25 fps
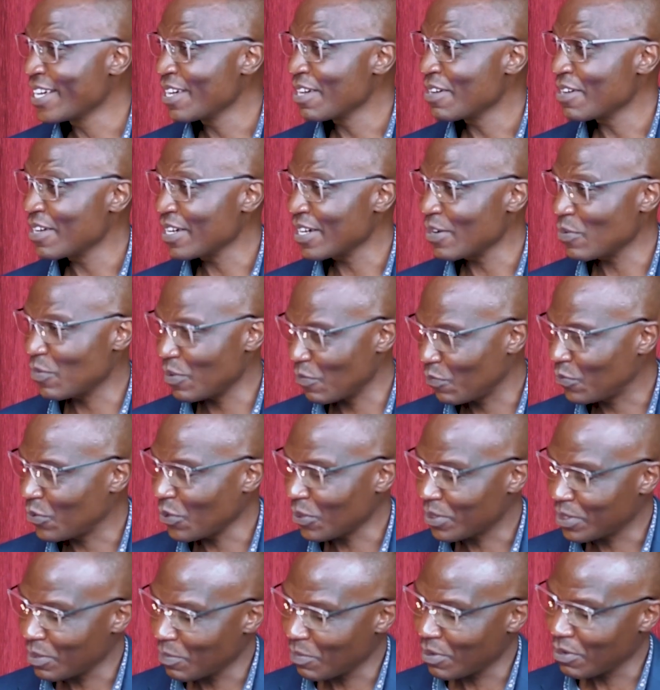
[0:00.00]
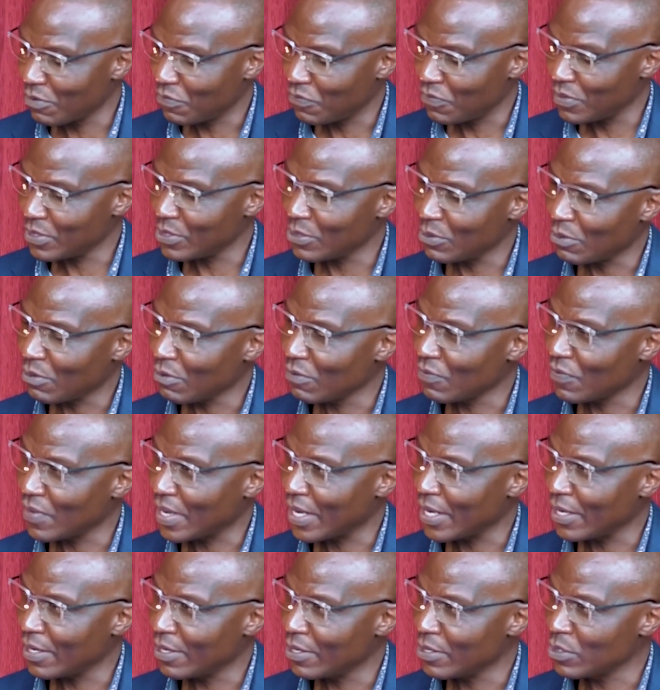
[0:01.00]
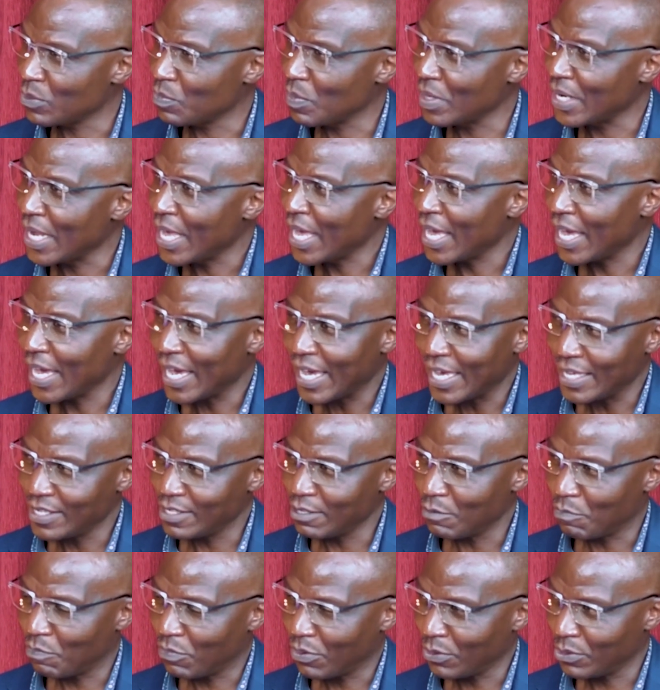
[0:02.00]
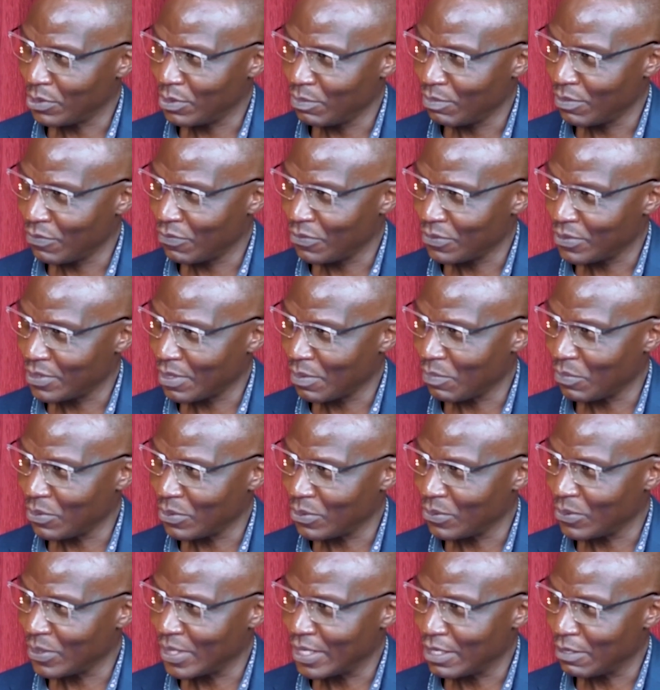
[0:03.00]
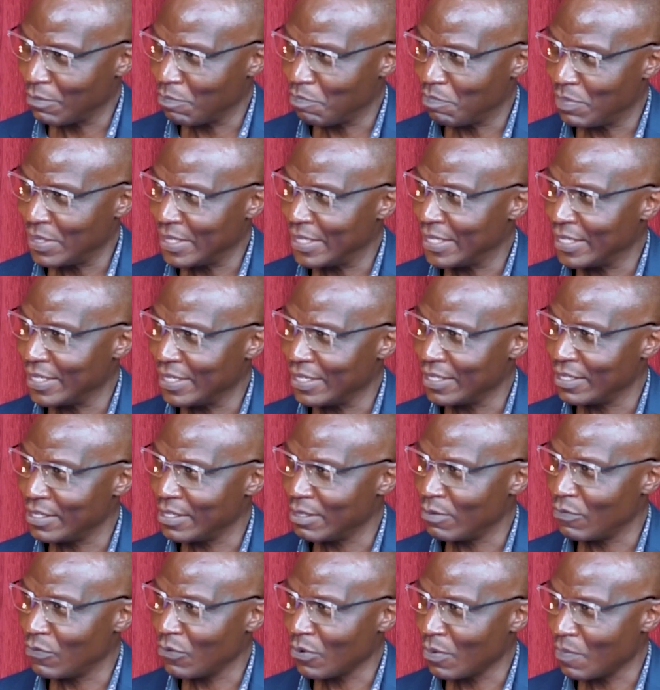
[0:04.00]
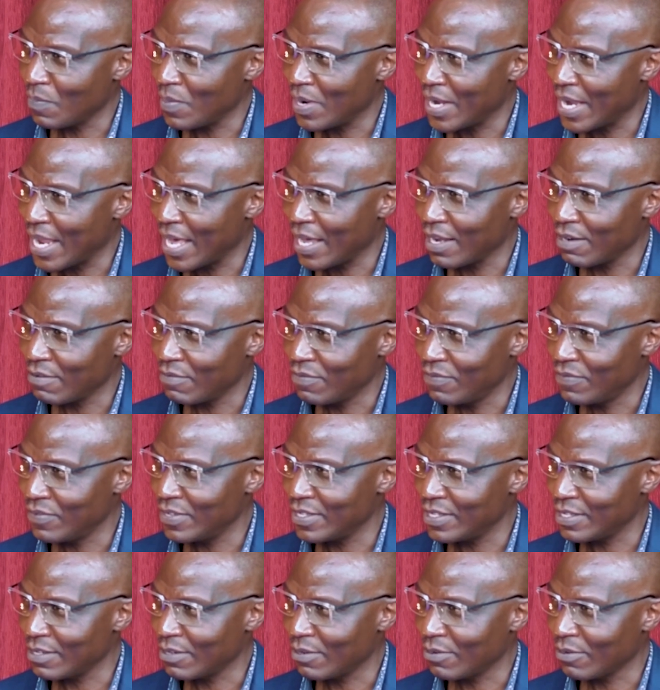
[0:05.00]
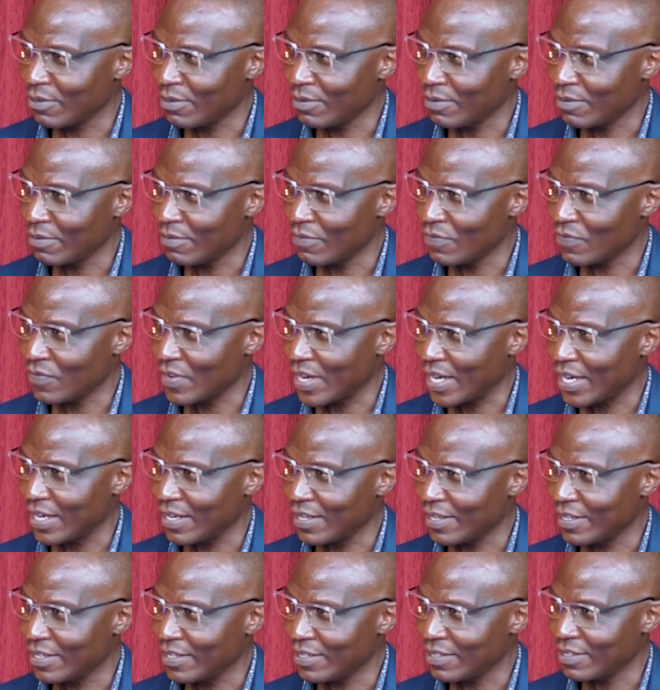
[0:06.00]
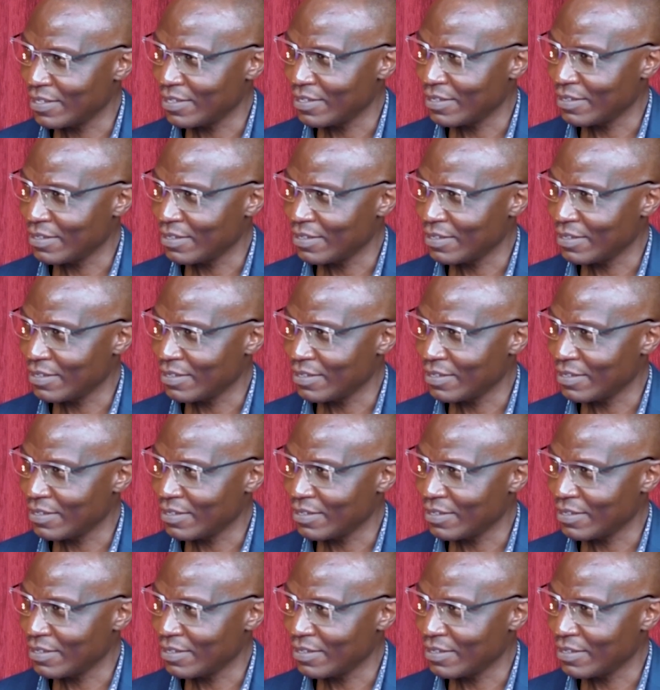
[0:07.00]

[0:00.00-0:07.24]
We've talked about physical violence, but is it possible for somebody to get PTSD from non-physical violence?